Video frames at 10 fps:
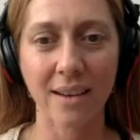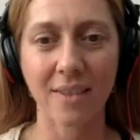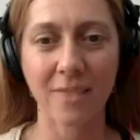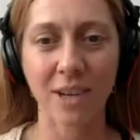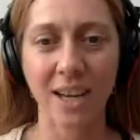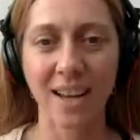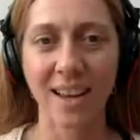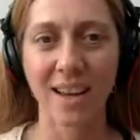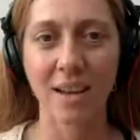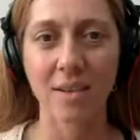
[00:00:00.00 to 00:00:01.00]
If we
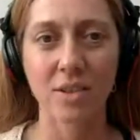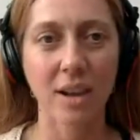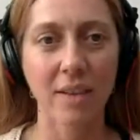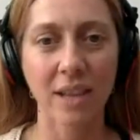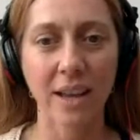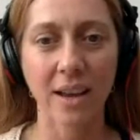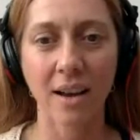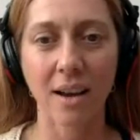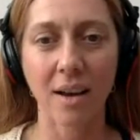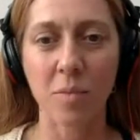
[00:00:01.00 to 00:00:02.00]
should have like
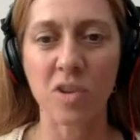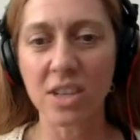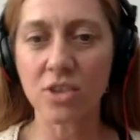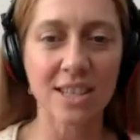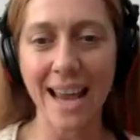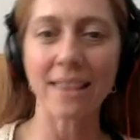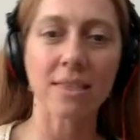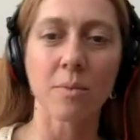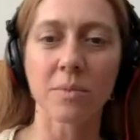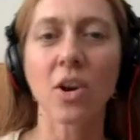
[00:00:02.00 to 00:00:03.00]
a musician's
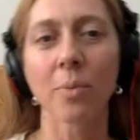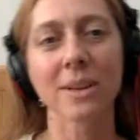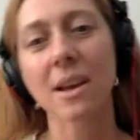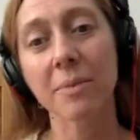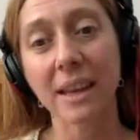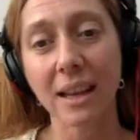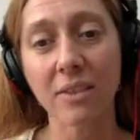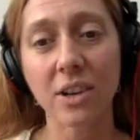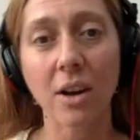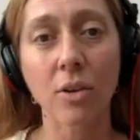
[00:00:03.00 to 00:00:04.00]
anthem, no, but something
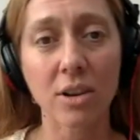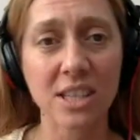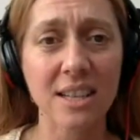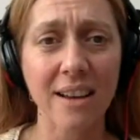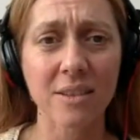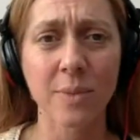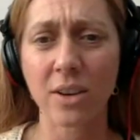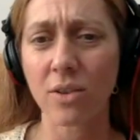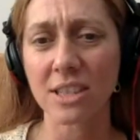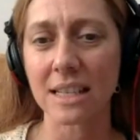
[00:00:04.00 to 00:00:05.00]
even across styles, but
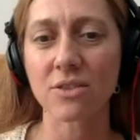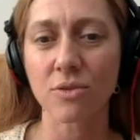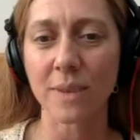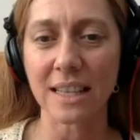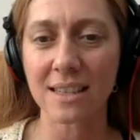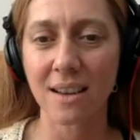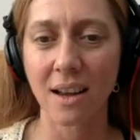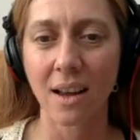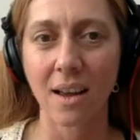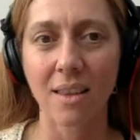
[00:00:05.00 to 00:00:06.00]
across instruments,
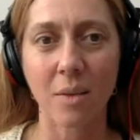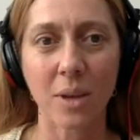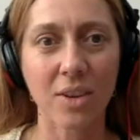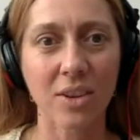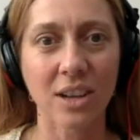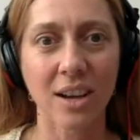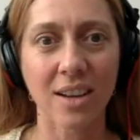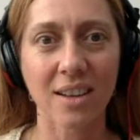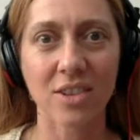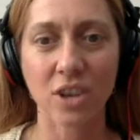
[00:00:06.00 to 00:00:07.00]
that we could
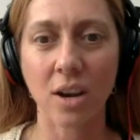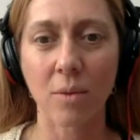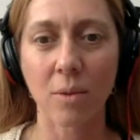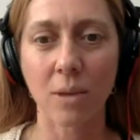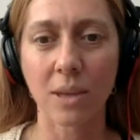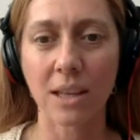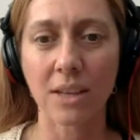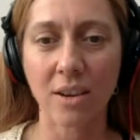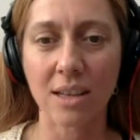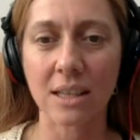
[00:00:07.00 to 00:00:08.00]
share with each
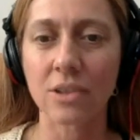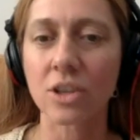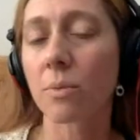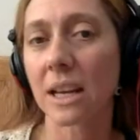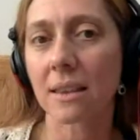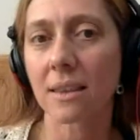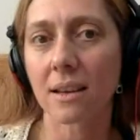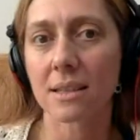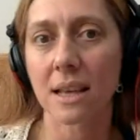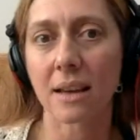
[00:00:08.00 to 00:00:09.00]
other, because there's so many
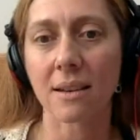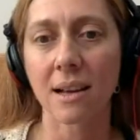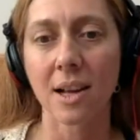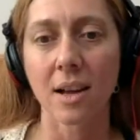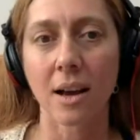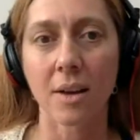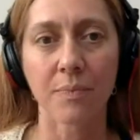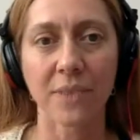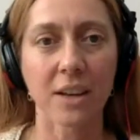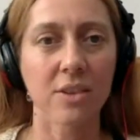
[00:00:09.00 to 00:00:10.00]
things that,
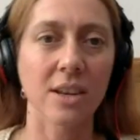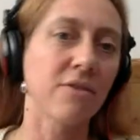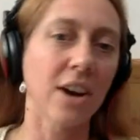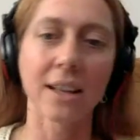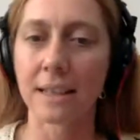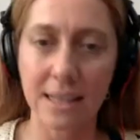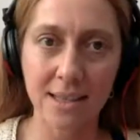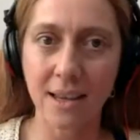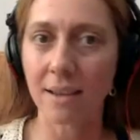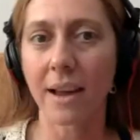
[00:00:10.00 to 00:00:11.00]
like you said,
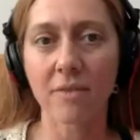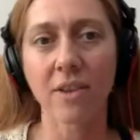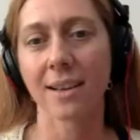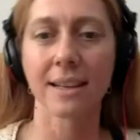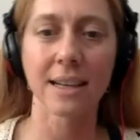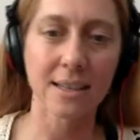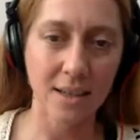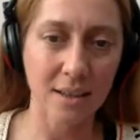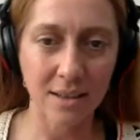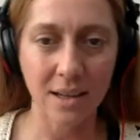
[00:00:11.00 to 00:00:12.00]
violinists think like violinists,
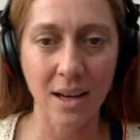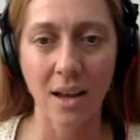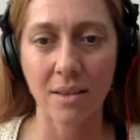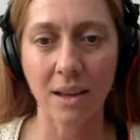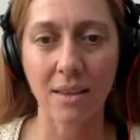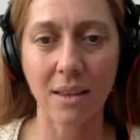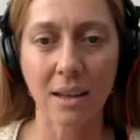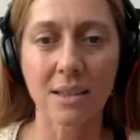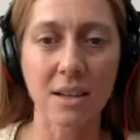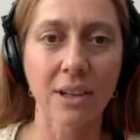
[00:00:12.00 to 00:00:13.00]
and they
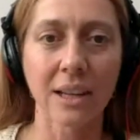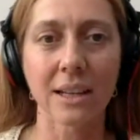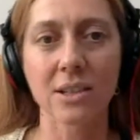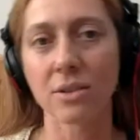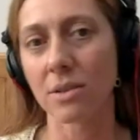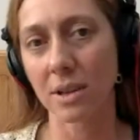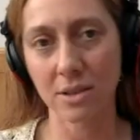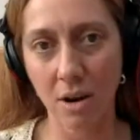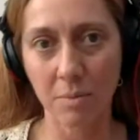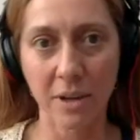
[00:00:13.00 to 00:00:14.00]
think differently to a
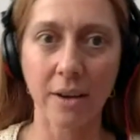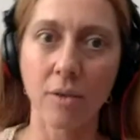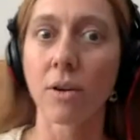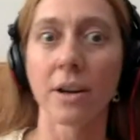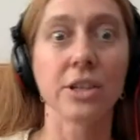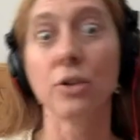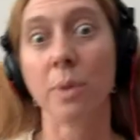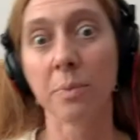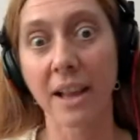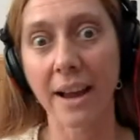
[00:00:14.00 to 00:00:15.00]
guitar player or a
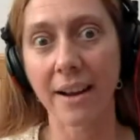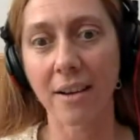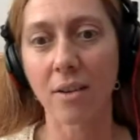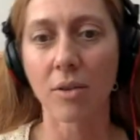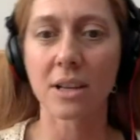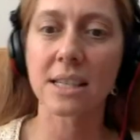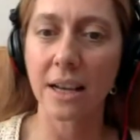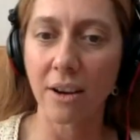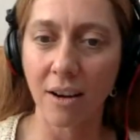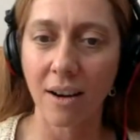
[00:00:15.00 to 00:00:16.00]
tuba player or a
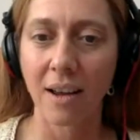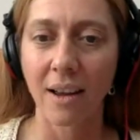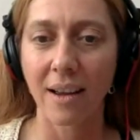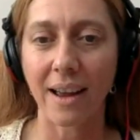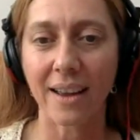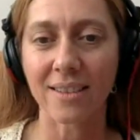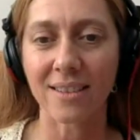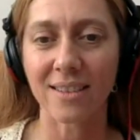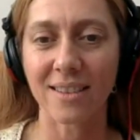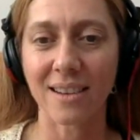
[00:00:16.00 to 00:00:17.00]
singer,
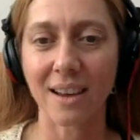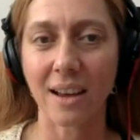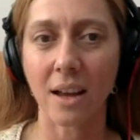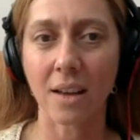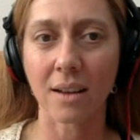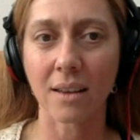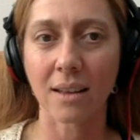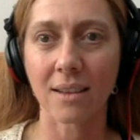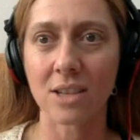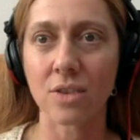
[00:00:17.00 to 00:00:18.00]
and I
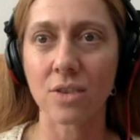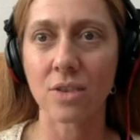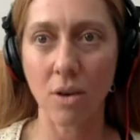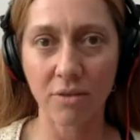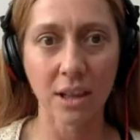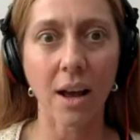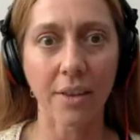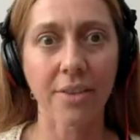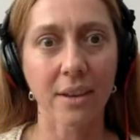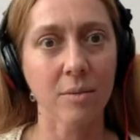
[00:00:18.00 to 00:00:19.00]
think there's an awful
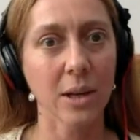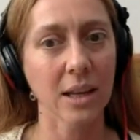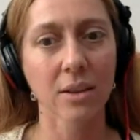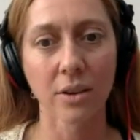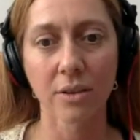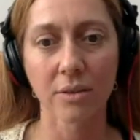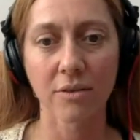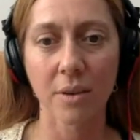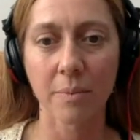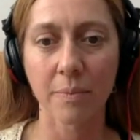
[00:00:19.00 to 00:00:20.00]
lot that we can learn
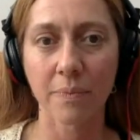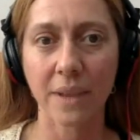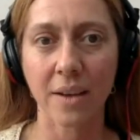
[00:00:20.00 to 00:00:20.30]
from